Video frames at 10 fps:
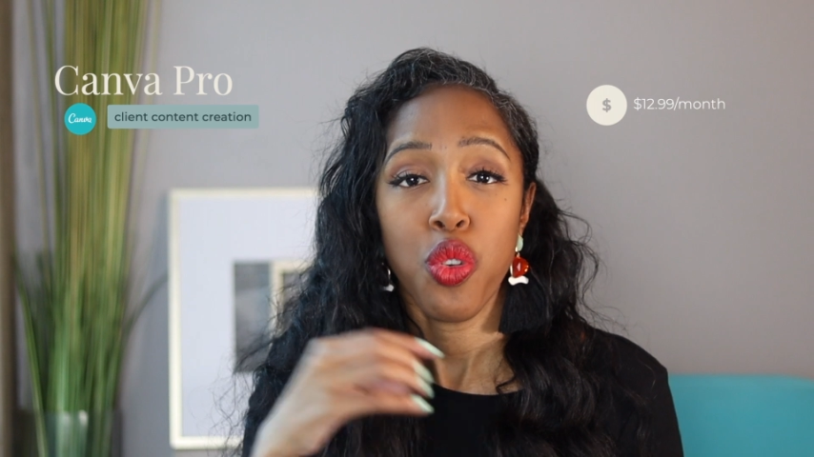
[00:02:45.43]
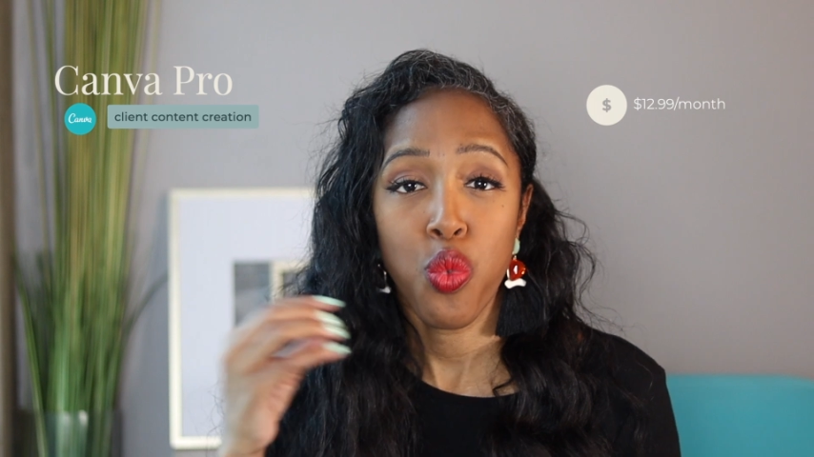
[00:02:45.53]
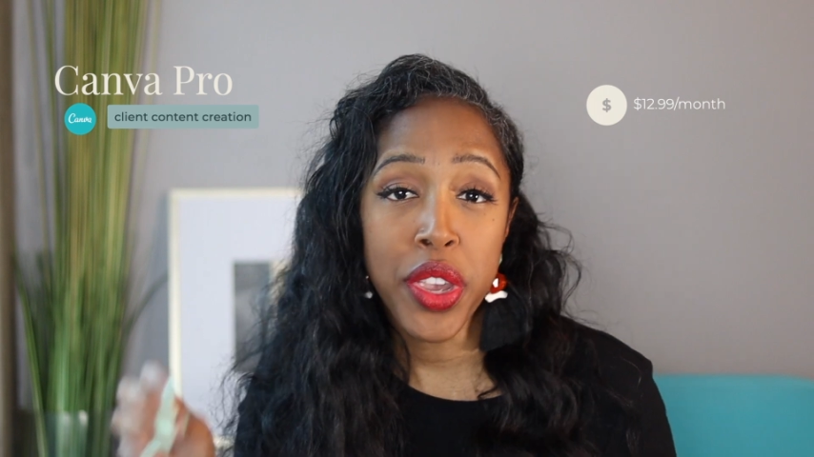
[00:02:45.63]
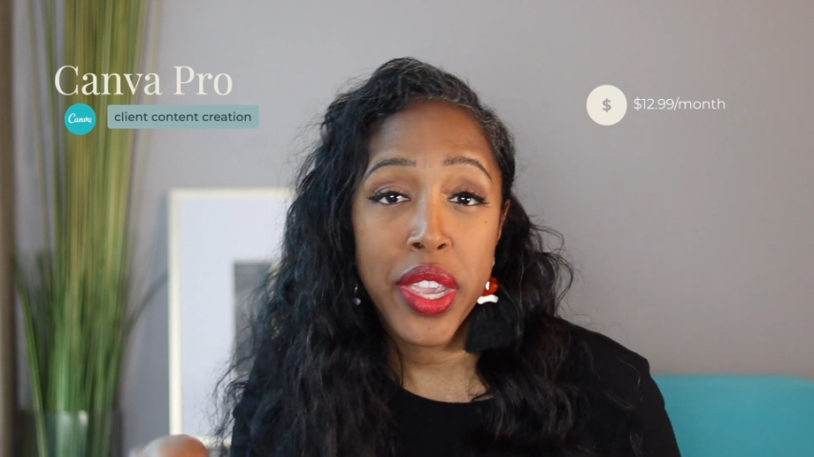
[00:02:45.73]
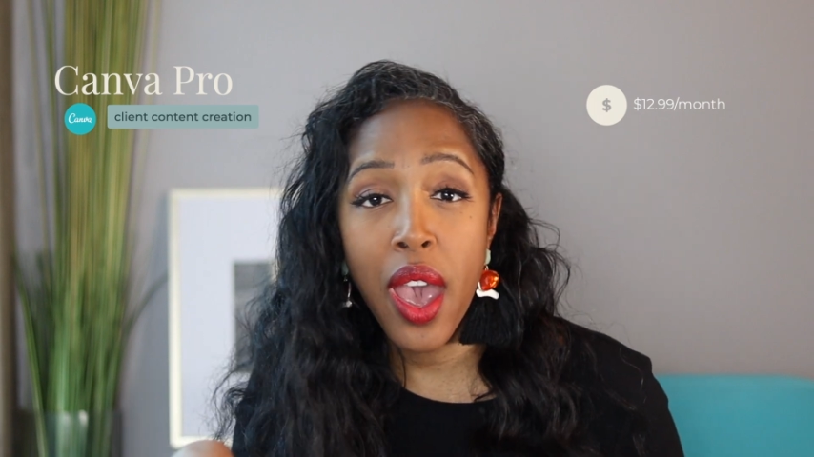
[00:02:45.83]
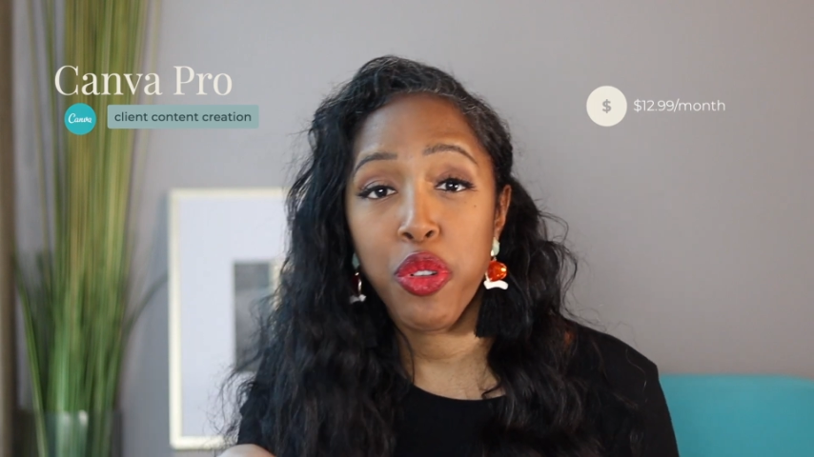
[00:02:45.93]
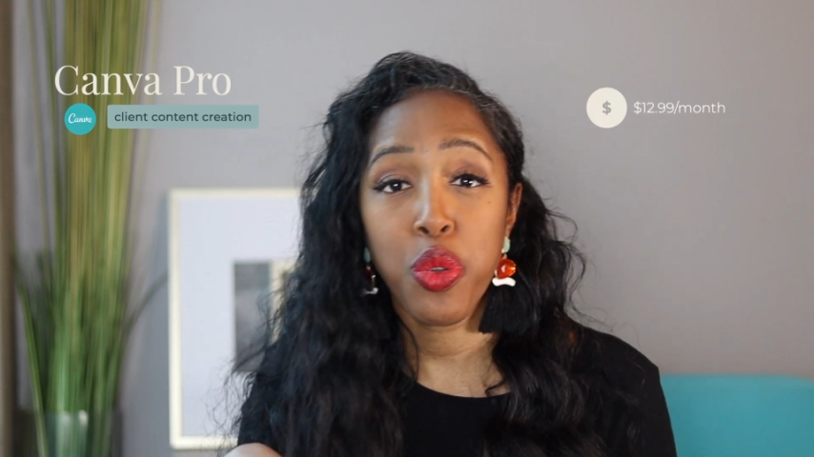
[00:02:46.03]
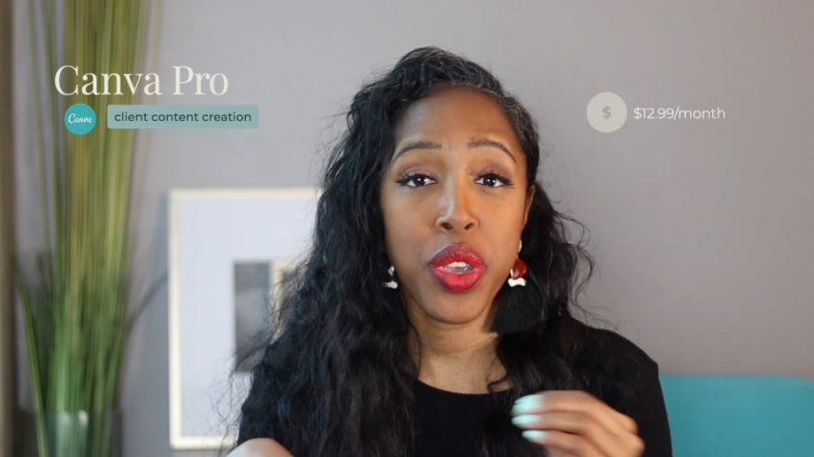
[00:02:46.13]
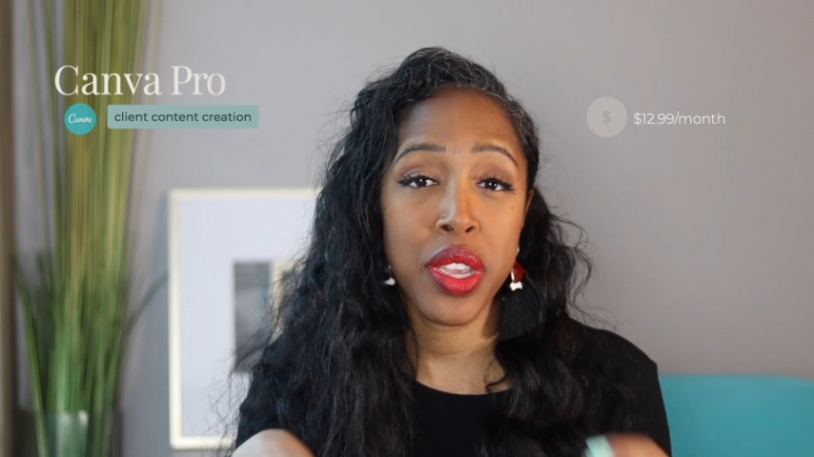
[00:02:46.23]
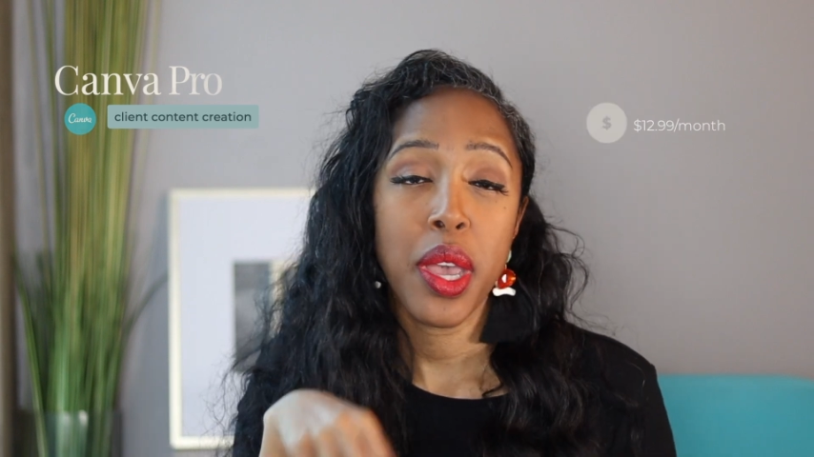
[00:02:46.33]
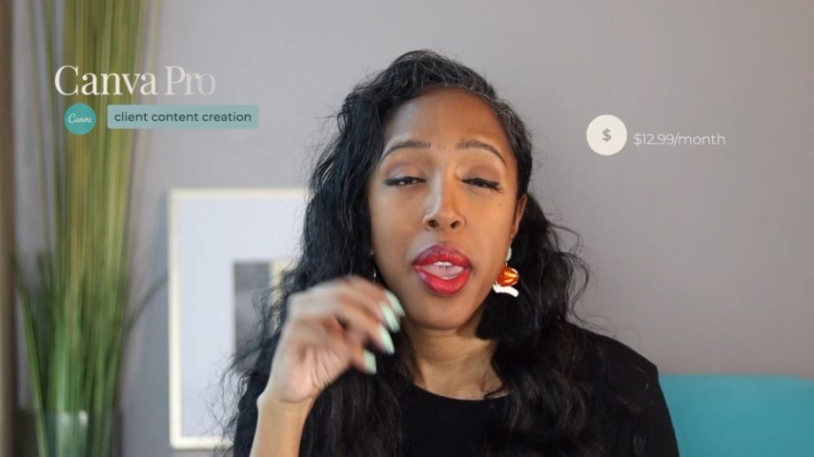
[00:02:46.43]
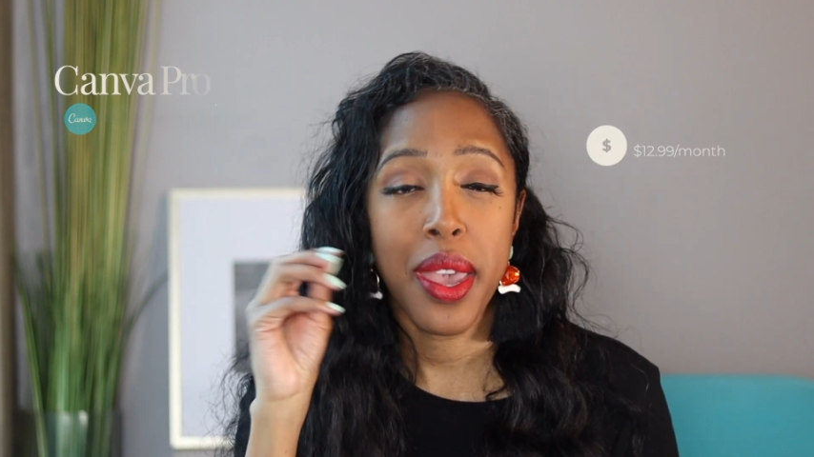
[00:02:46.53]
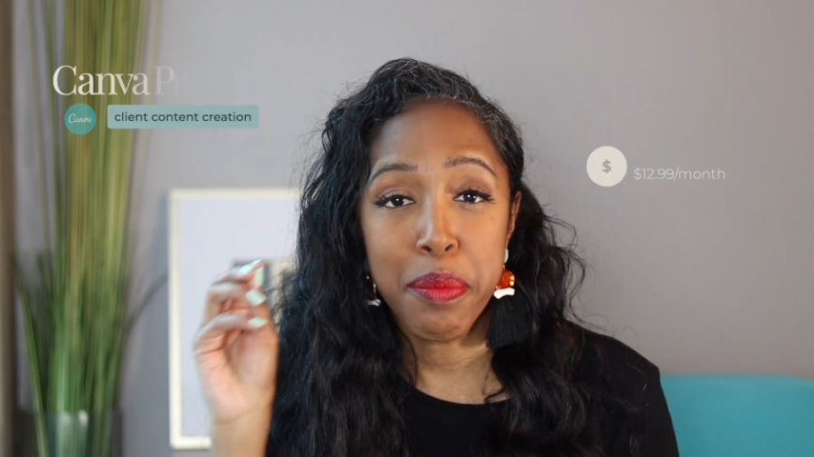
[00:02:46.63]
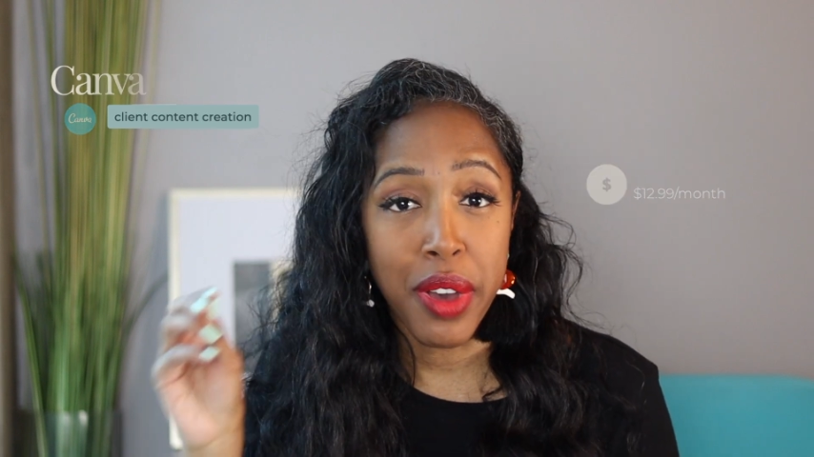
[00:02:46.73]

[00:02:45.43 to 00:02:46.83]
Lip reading: week after week and